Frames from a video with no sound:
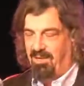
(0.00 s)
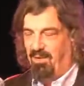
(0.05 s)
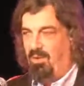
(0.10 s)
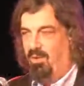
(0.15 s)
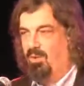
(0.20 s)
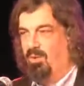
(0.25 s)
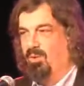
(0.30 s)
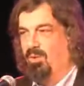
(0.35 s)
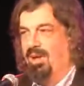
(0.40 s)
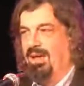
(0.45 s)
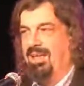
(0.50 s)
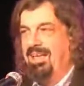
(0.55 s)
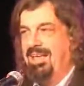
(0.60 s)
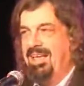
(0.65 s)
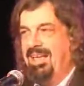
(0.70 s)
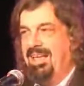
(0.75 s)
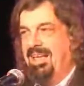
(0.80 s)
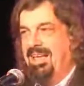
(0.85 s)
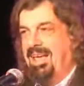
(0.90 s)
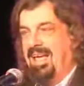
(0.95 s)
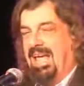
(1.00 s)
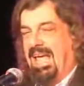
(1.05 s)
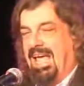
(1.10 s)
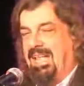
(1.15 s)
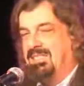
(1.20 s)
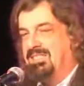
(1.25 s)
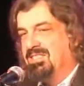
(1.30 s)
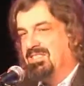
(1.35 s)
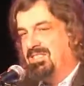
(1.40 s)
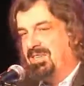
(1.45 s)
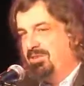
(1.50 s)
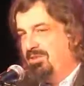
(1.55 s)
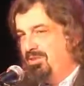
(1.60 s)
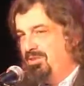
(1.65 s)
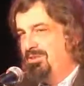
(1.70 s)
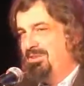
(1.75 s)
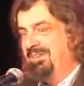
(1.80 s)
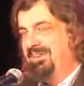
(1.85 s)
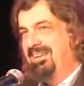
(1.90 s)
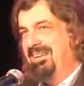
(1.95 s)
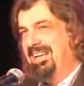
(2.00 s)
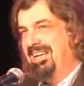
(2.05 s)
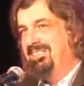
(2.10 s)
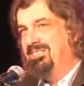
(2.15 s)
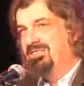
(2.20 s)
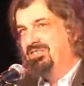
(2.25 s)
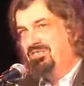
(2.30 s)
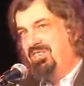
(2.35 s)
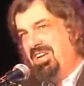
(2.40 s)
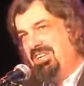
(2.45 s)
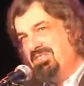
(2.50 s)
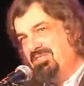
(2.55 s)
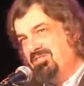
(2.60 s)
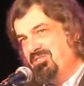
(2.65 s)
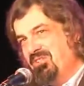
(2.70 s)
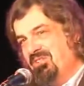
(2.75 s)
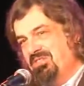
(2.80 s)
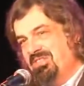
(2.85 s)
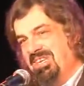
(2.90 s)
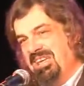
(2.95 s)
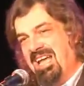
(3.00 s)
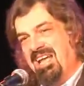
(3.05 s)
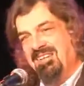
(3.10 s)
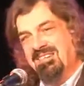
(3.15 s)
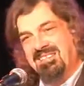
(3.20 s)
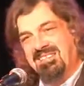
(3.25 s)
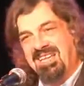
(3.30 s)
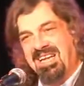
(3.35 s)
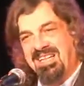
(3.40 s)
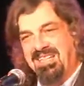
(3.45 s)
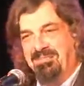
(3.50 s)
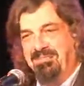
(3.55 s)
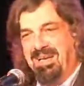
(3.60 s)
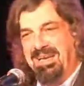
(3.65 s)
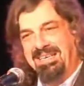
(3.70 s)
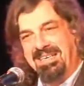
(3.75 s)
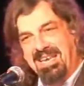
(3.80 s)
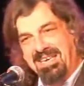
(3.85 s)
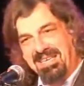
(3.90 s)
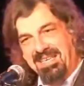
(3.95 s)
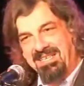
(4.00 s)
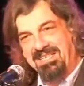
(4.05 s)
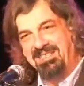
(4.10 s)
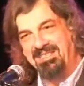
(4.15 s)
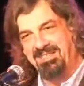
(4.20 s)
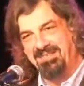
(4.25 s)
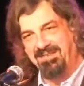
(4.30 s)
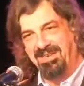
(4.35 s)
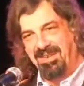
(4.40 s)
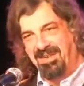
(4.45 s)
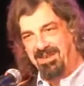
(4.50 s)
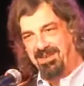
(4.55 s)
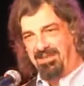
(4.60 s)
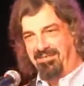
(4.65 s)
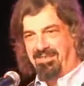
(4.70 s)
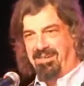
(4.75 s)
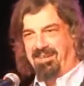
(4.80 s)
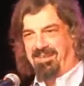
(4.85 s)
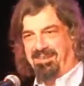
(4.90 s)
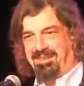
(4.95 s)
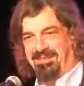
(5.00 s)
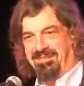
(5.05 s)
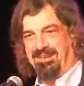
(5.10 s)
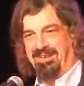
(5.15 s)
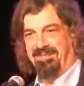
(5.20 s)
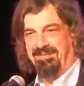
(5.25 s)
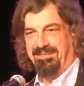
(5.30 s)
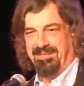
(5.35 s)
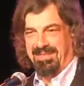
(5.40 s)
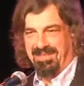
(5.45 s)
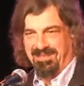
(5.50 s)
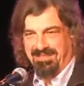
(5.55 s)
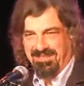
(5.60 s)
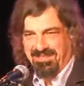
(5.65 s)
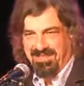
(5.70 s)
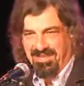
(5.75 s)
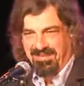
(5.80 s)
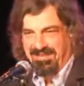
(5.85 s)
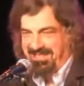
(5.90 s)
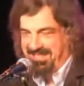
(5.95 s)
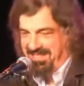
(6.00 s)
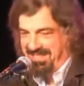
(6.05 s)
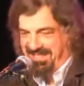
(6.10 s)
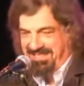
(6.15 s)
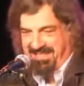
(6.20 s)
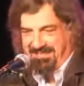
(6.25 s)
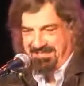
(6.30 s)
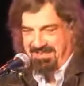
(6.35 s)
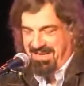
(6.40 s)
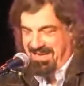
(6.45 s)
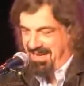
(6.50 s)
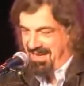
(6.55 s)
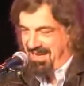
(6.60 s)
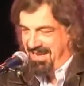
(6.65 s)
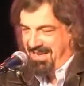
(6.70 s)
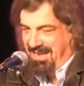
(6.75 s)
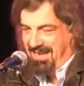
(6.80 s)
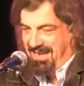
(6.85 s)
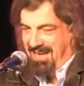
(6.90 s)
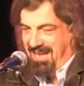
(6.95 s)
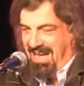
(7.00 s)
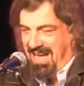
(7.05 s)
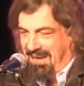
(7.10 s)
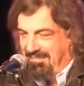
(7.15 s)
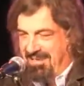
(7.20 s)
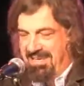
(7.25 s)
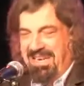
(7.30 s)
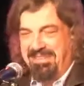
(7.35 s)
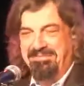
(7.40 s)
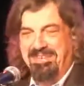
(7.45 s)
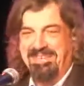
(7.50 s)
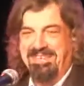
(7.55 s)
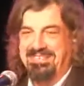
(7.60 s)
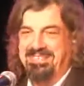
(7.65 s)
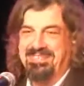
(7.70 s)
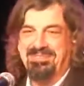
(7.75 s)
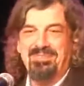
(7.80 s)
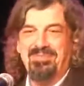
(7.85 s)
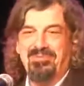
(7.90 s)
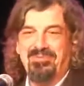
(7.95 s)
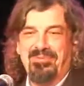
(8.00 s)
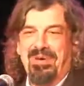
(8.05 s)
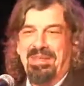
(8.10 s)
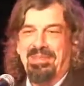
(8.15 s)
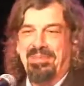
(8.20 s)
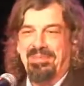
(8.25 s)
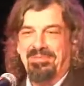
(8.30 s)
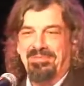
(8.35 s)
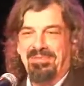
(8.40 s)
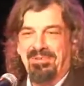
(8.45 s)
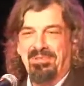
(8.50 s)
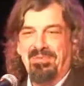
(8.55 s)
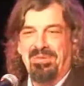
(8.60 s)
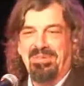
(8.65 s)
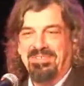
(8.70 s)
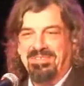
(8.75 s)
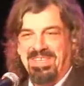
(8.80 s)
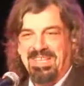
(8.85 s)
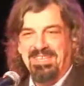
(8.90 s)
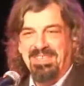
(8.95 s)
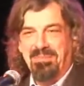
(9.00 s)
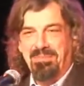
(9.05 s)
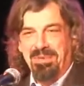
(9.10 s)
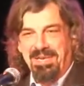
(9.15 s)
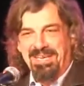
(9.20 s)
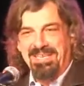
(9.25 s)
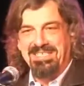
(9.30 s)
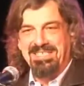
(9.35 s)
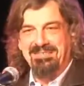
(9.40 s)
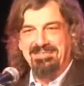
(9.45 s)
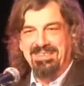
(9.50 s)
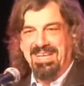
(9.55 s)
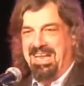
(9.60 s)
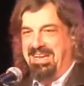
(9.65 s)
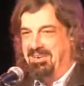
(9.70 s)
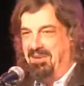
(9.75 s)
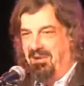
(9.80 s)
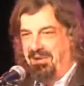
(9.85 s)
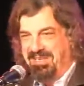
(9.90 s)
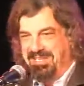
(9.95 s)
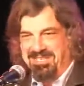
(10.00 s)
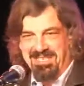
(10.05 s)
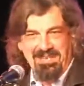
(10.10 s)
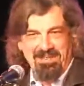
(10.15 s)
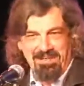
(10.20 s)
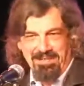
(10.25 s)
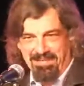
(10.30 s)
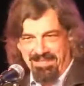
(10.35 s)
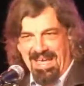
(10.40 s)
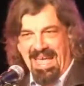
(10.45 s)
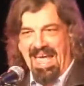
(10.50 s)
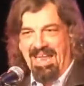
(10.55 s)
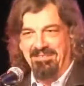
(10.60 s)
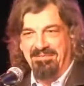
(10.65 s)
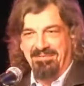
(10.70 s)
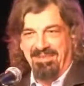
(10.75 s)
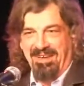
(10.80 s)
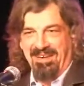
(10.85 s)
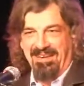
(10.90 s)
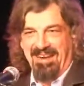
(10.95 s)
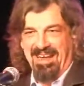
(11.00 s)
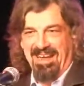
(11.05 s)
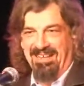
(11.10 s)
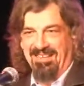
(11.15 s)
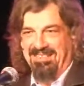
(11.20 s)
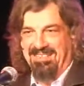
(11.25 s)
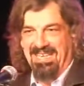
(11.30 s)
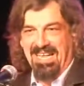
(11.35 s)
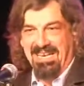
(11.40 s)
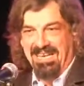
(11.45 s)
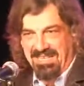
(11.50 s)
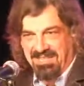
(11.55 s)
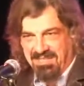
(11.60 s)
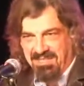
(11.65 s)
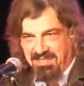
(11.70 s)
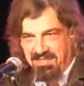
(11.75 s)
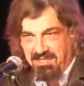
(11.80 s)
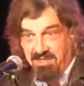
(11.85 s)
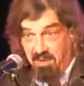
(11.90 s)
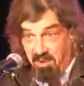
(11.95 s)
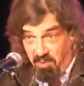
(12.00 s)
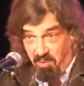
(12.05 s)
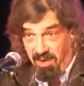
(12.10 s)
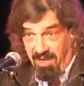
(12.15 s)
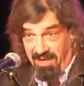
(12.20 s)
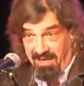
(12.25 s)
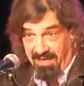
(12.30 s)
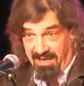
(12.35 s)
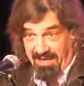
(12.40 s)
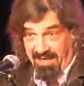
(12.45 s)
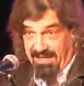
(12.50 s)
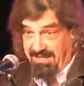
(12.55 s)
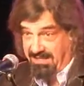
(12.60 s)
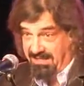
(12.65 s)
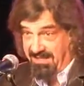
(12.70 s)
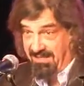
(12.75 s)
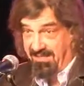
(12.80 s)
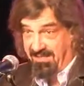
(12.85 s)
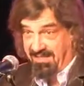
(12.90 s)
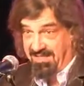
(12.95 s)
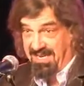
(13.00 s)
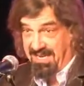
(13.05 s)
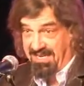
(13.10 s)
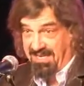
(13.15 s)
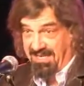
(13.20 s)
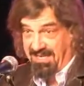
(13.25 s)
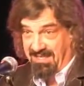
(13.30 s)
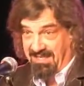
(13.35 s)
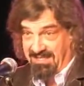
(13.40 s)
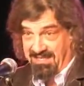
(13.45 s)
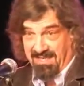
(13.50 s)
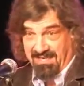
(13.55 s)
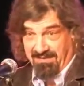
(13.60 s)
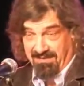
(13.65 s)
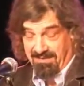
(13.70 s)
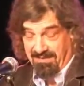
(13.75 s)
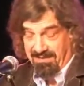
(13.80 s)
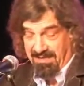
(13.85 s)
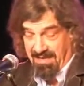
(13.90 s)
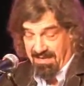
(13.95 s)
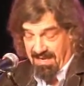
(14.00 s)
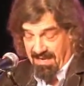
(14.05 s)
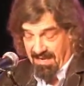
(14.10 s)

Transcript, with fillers: Oh, it's still, it's just crossing outside the magnetic sphere of, our, of, of the solar system. I mean, I find it just wonderful that we've sent a piece of technology that far out, and it's still working. It's still sending us signals.